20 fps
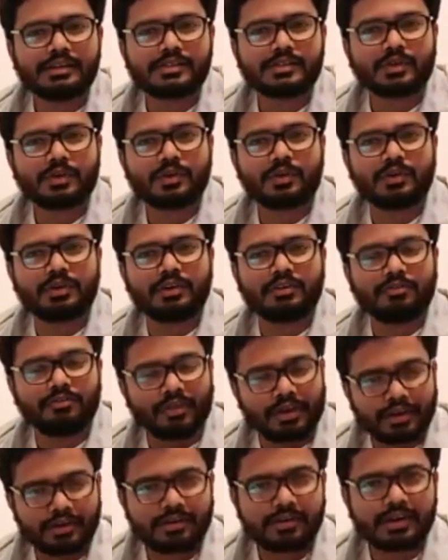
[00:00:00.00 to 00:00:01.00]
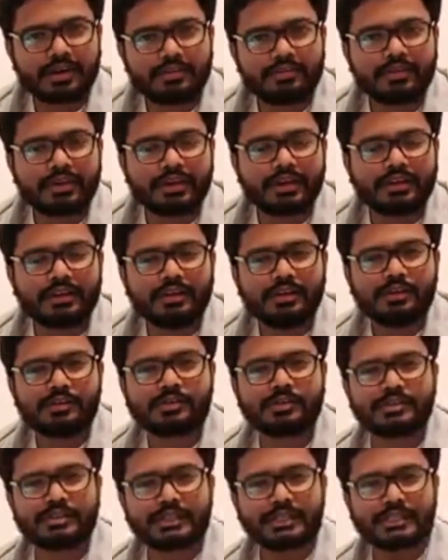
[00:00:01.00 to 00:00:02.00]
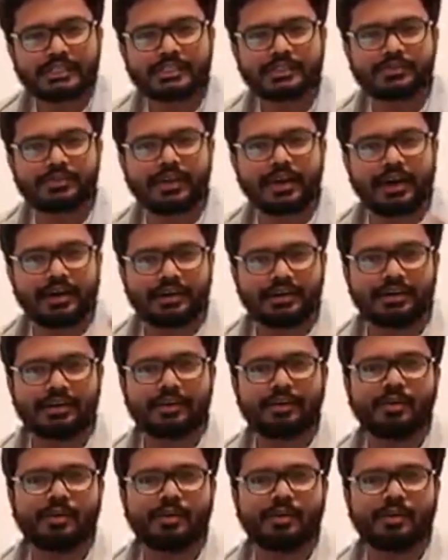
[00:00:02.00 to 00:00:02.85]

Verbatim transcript: So uh, very good evening. So since we are in a